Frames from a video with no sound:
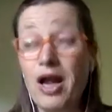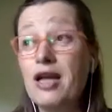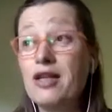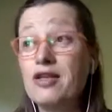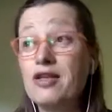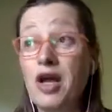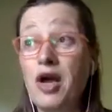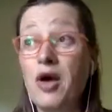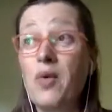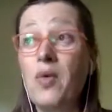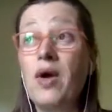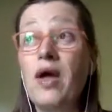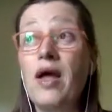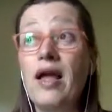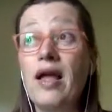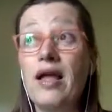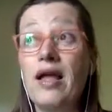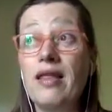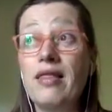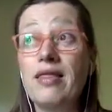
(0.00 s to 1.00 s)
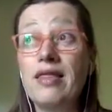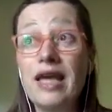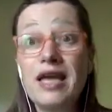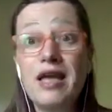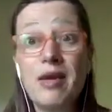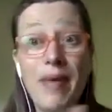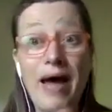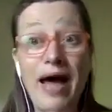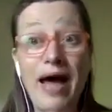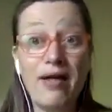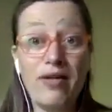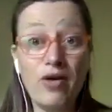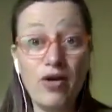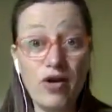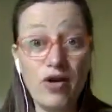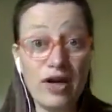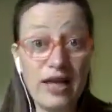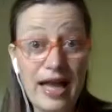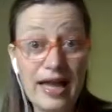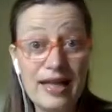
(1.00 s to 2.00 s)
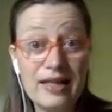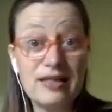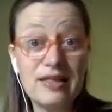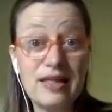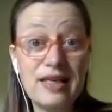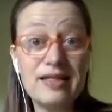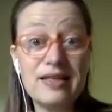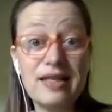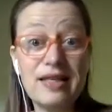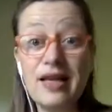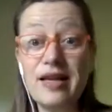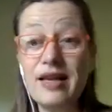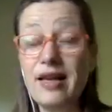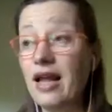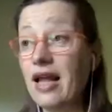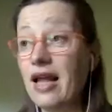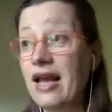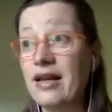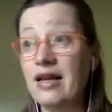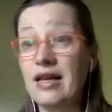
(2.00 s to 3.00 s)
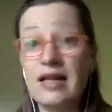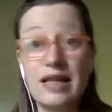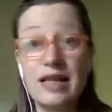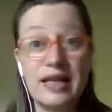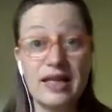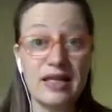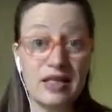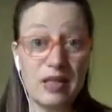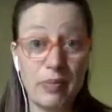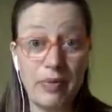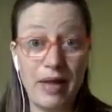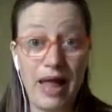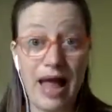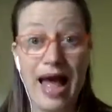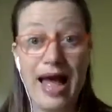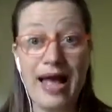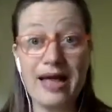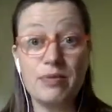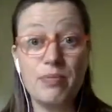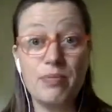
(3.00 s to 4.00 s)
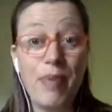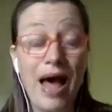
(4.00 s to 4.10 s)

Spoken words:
So think about hurricane season and cleaning supplies.